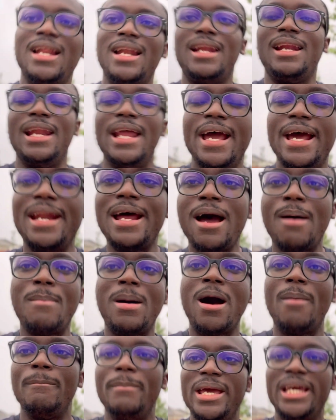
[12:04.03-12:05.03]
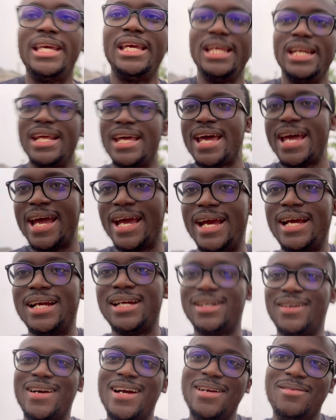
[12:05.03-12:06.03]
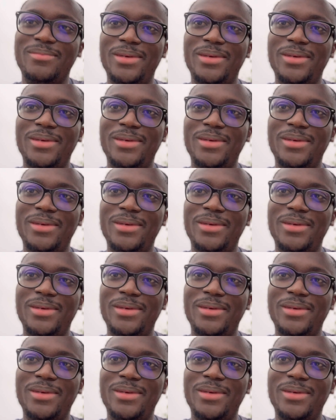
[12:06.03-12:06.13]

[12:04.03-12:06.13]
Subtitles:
learn about making hair, right?